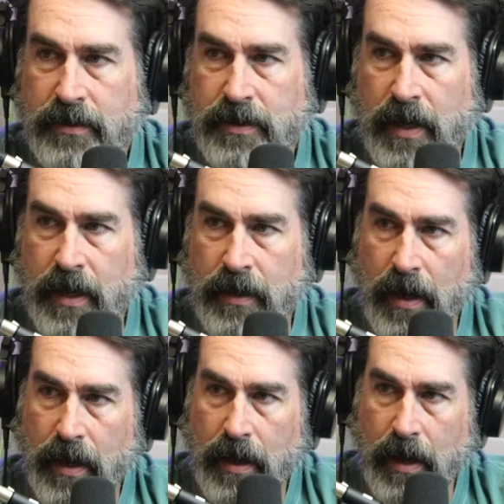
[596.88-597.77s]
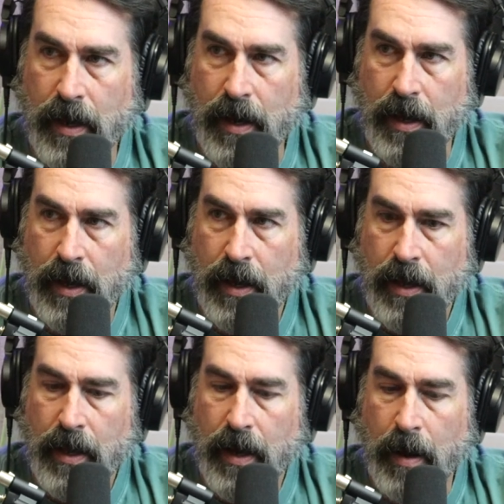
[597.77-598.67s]
saying,
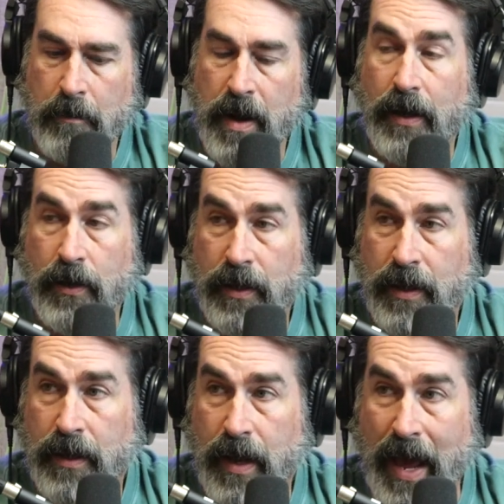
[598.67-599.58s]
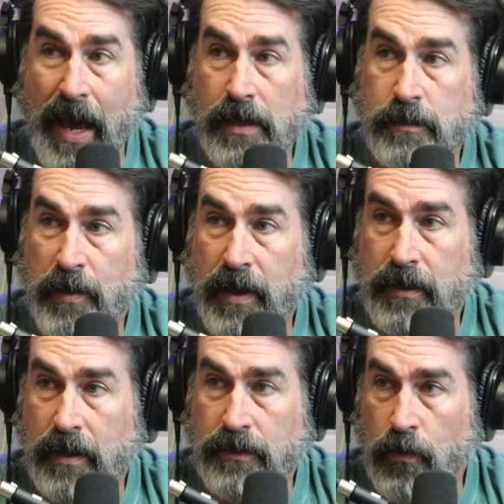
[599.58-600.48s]
I'm not going to get as
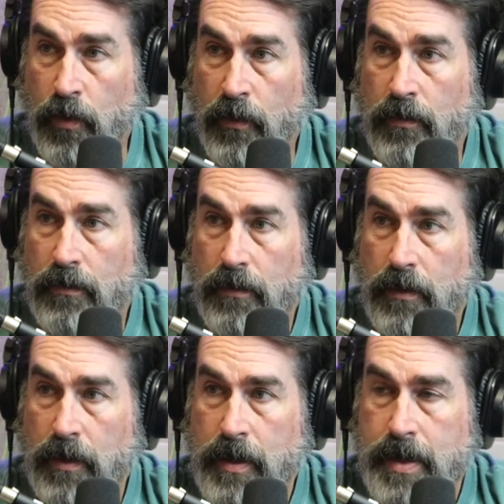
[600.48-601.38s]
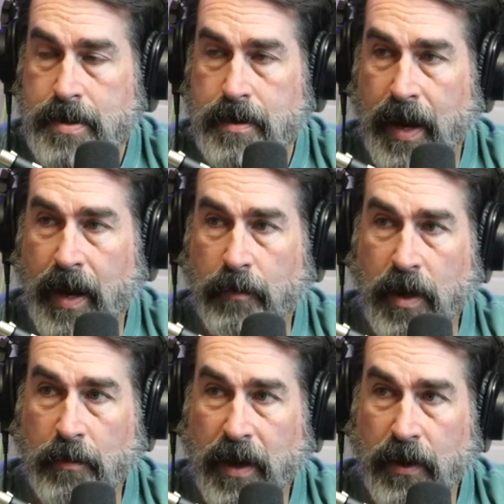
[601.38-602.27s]
bent as normal, and I'm
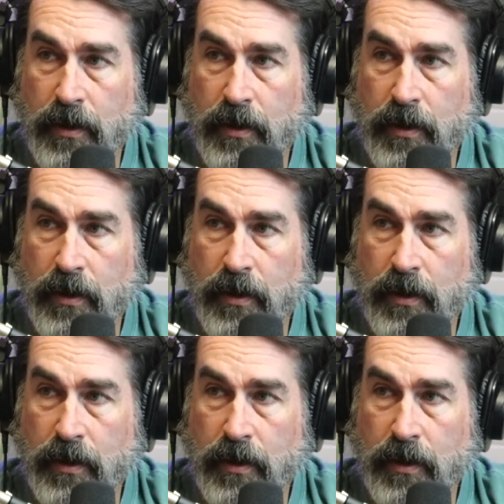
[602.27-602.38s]
coming at